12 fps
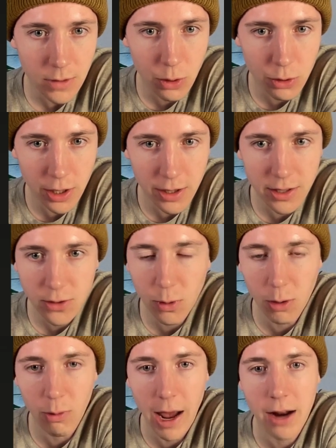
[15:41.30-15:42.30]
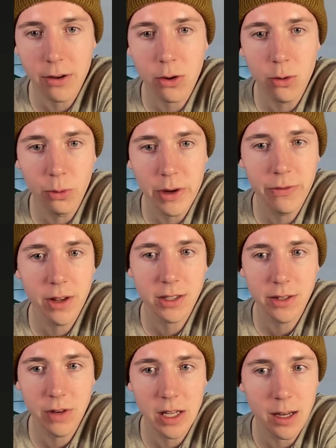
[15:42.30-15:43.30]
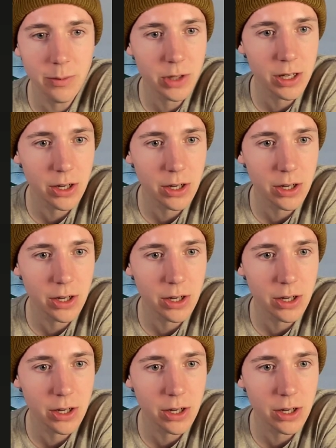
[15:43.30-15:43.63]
It's like this is where radical reflexivity comes in.